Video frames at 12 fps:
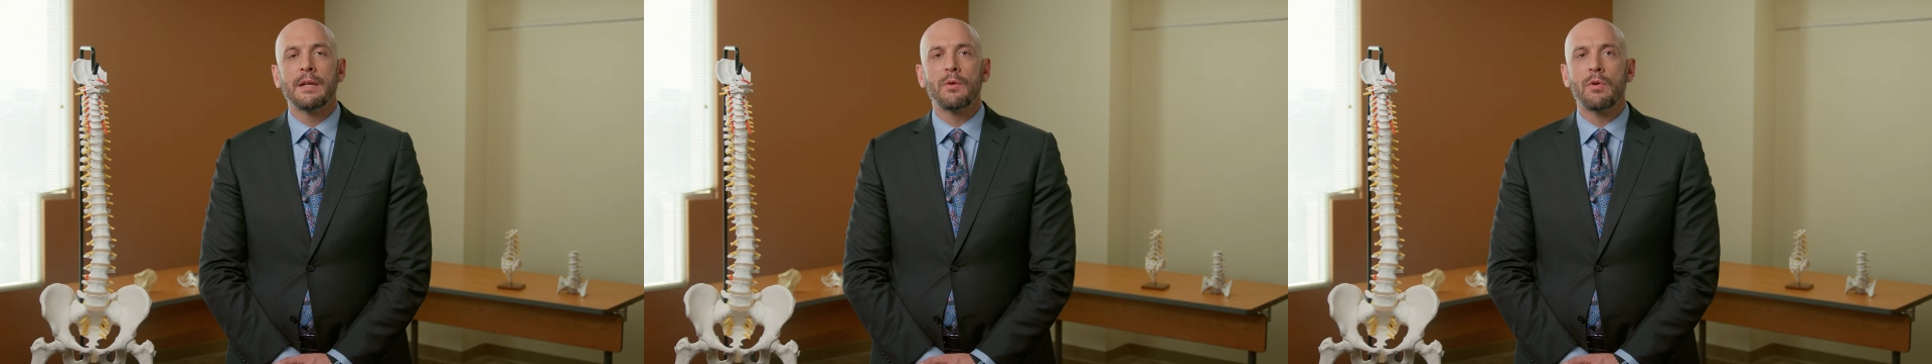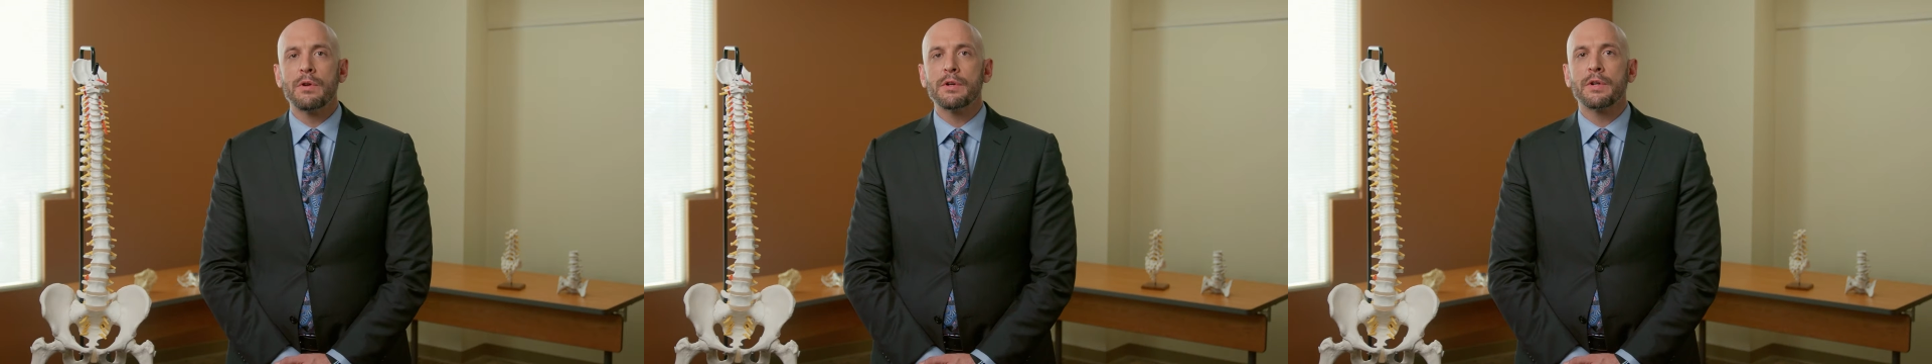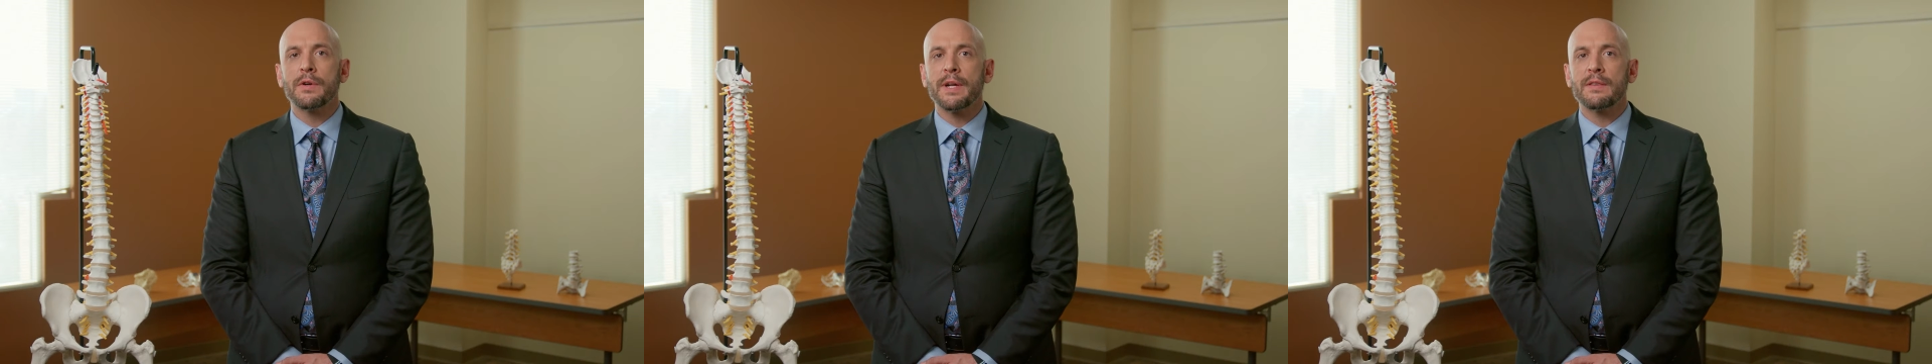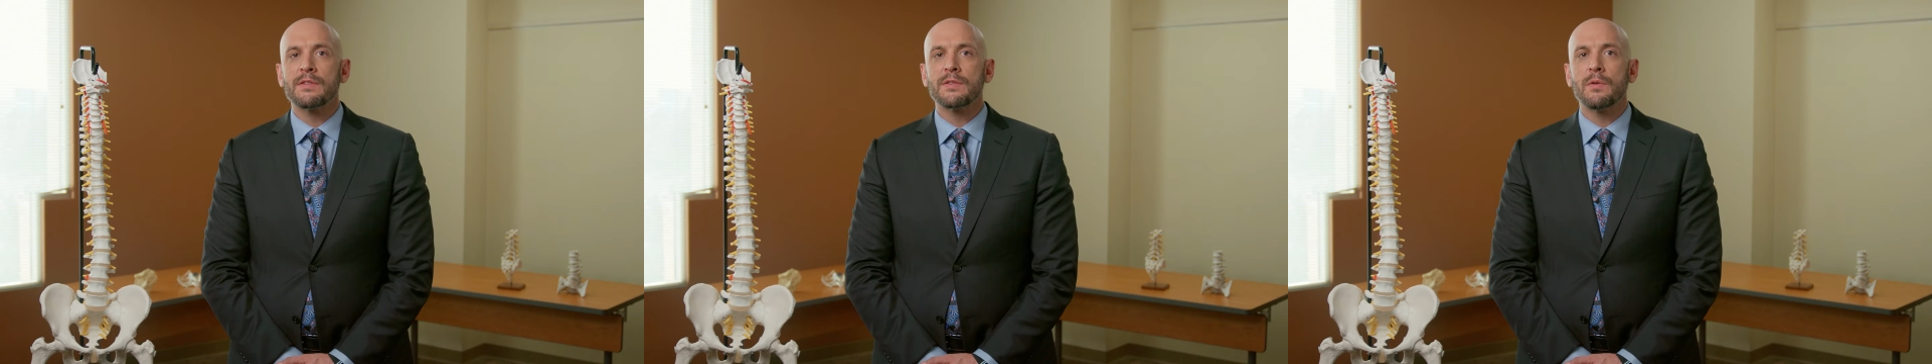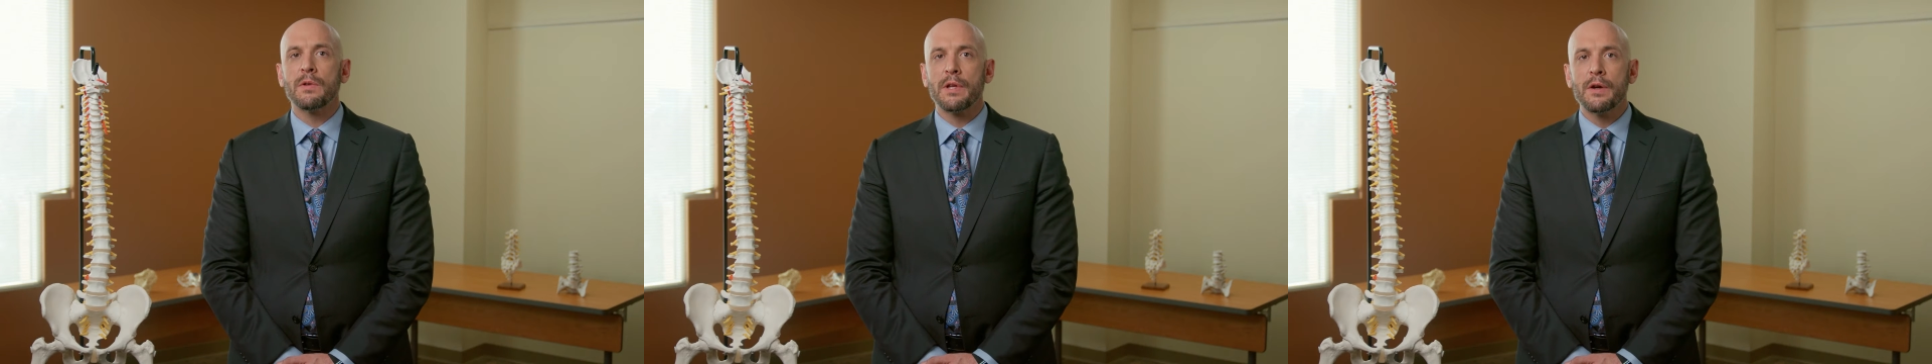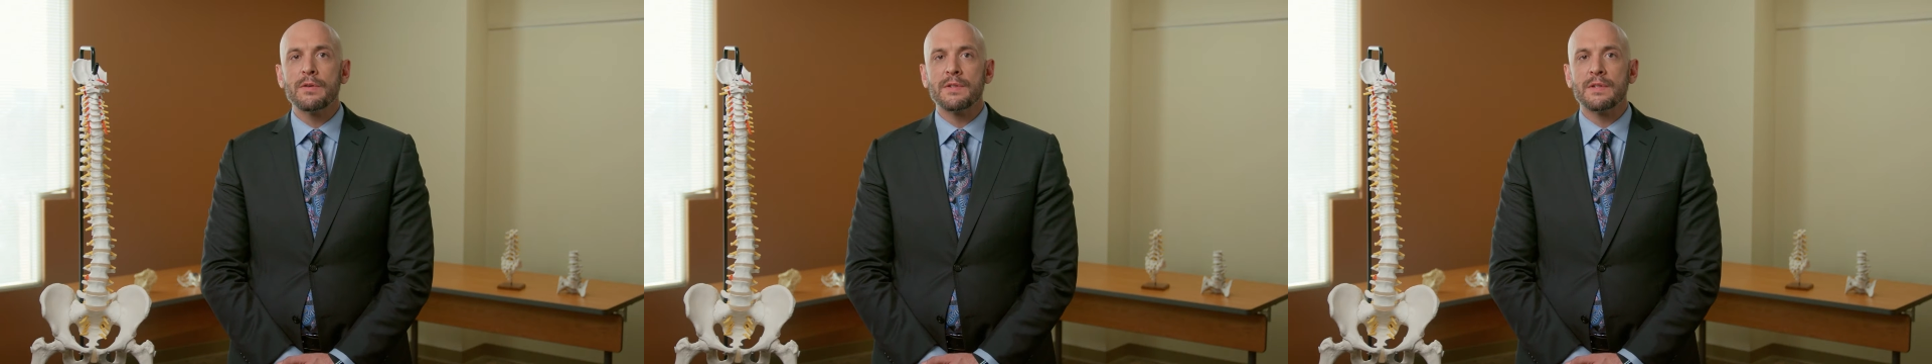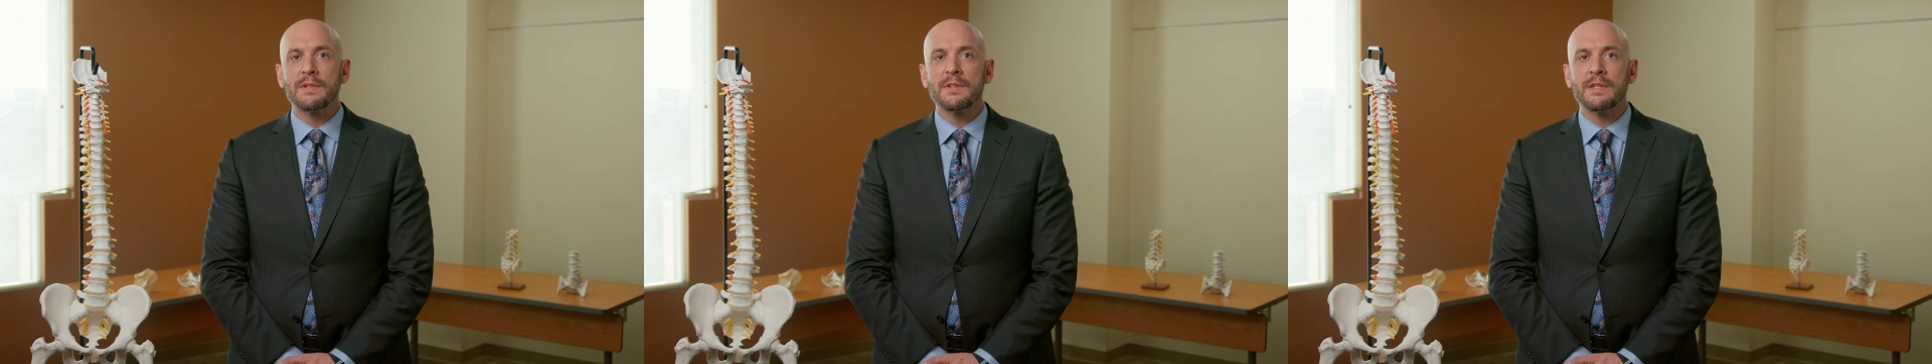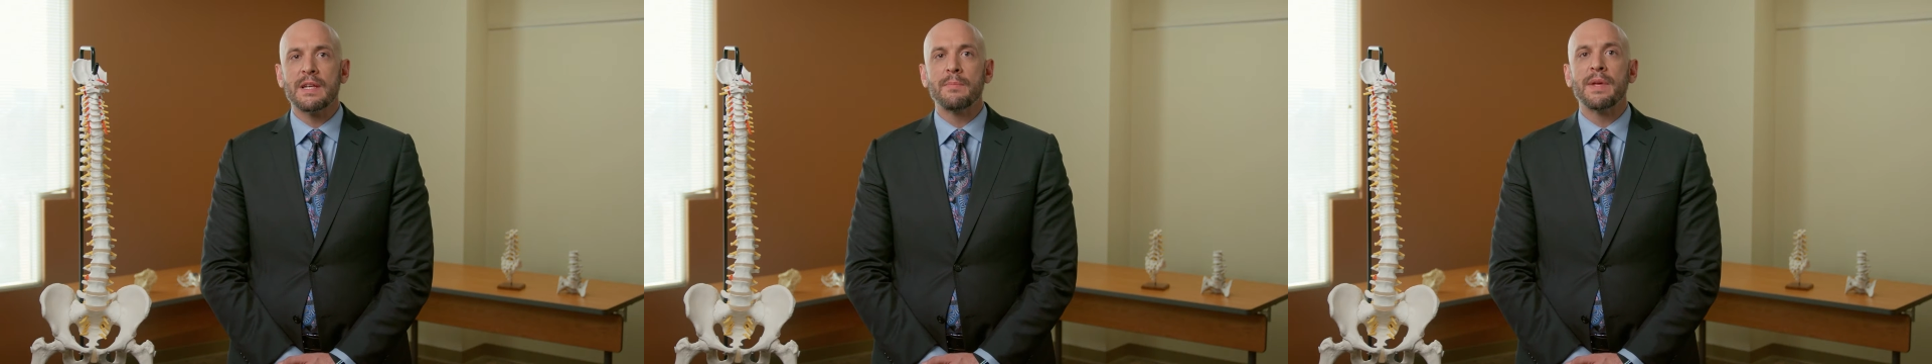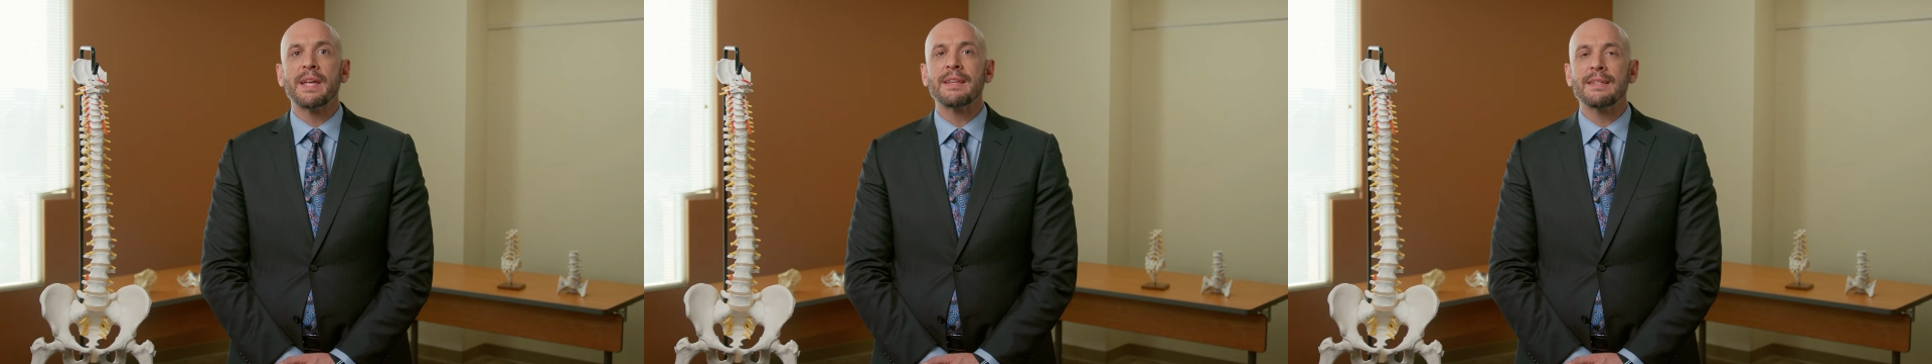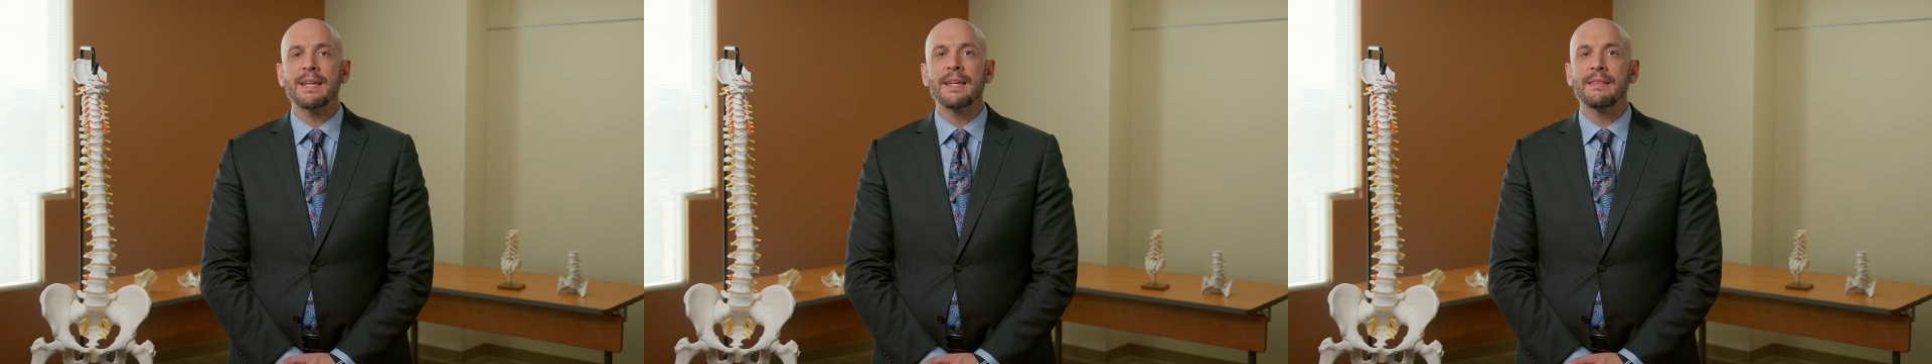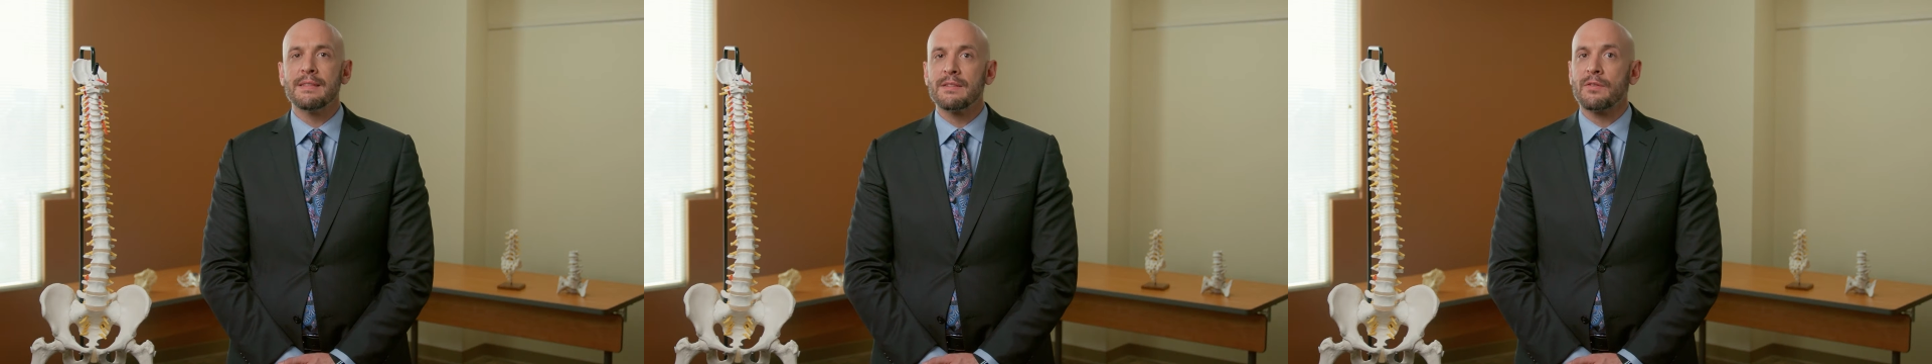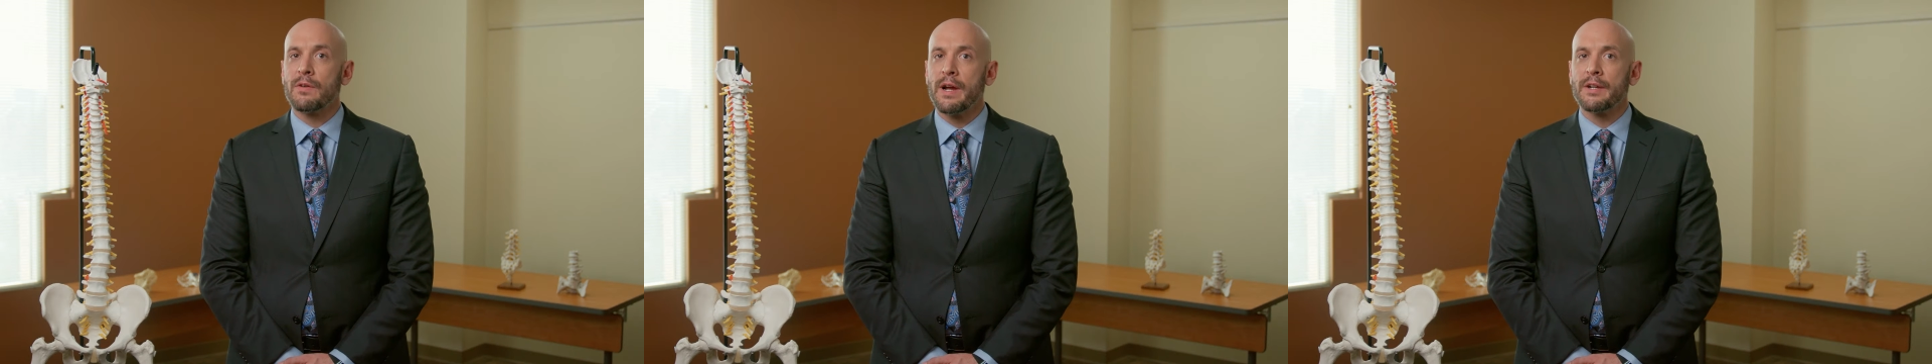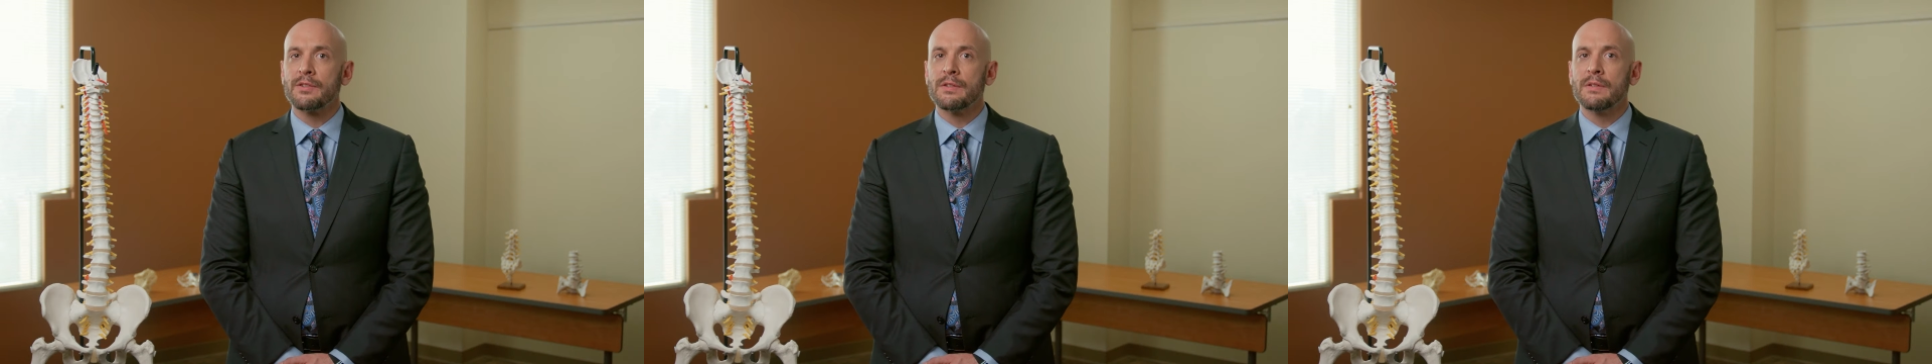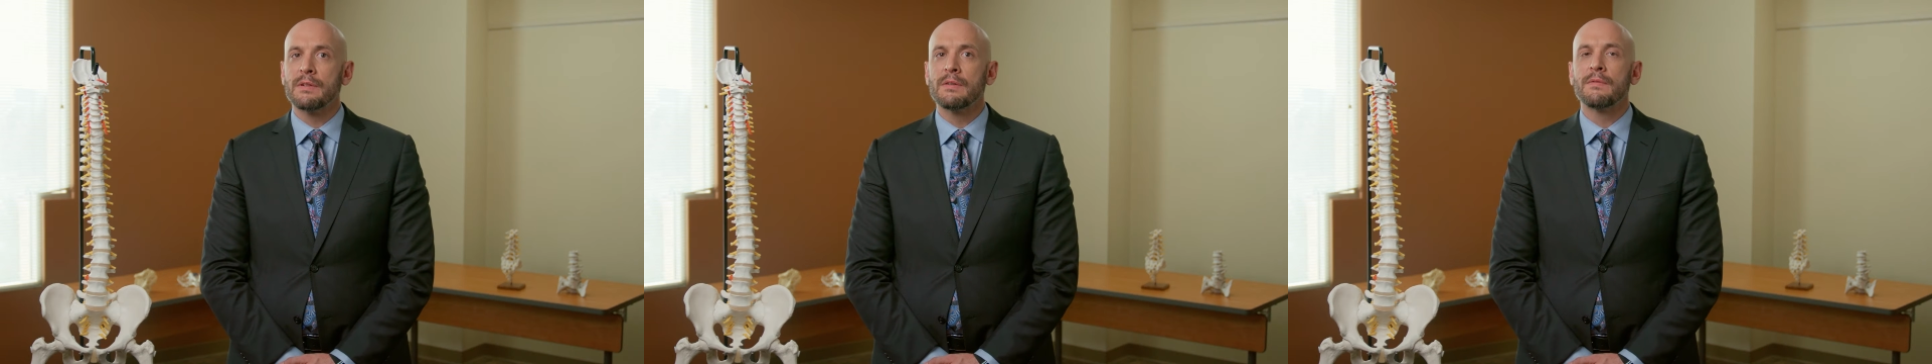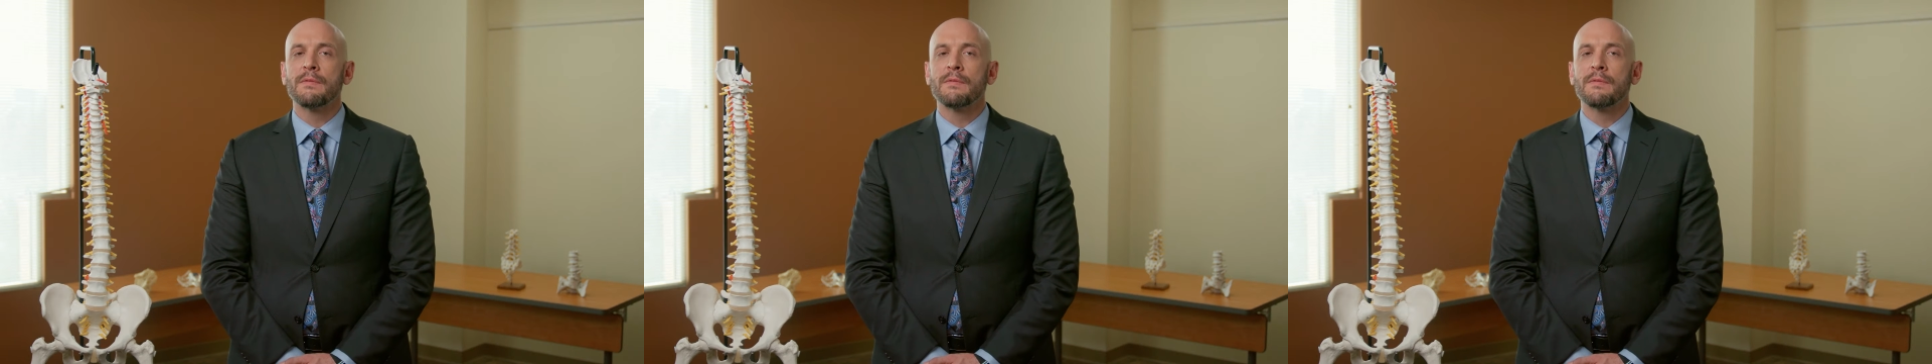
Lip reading: In order to correct the scoliosis and maintain this correction,